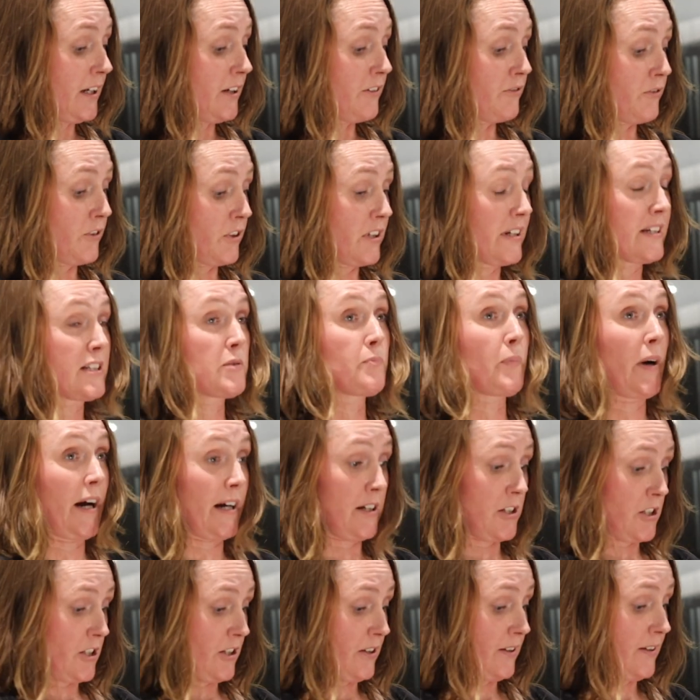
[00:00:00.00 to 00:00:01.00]
for his
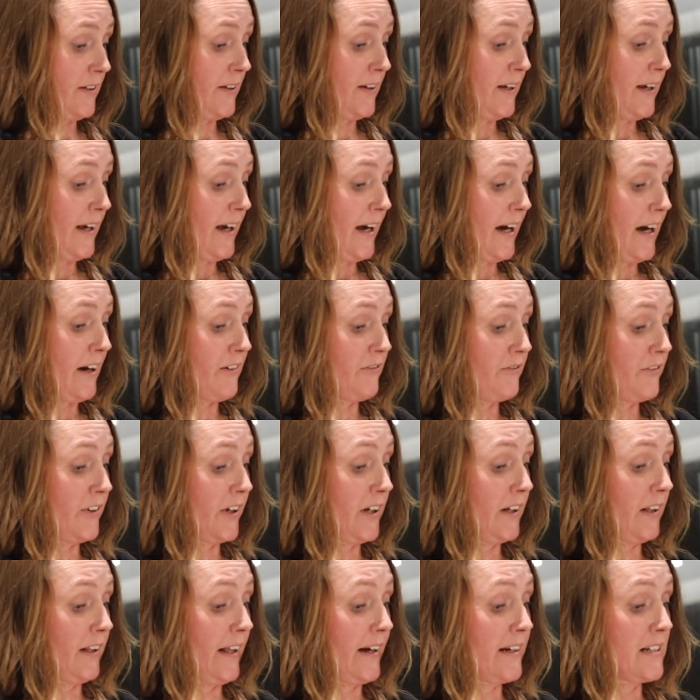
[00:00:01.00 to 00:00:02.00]
passion and for
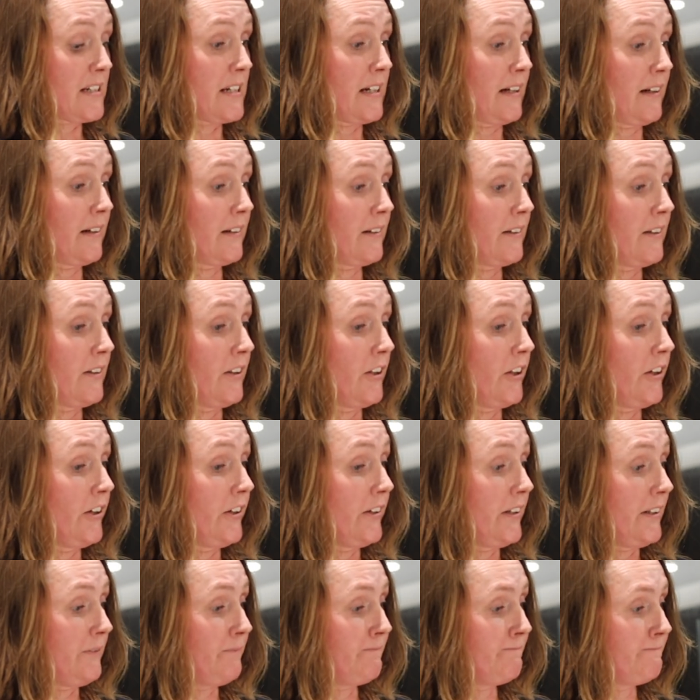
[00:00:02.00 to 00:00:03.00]
collecting and
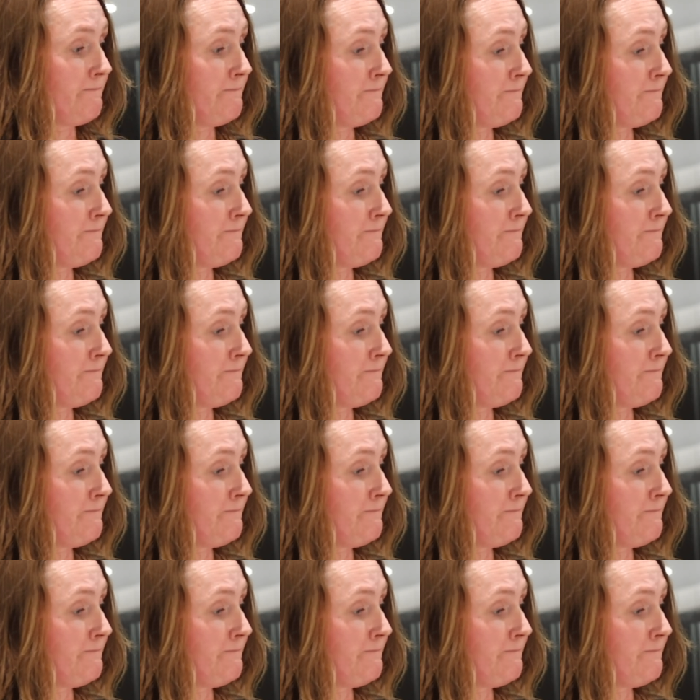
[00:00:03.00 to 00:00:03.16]
learning.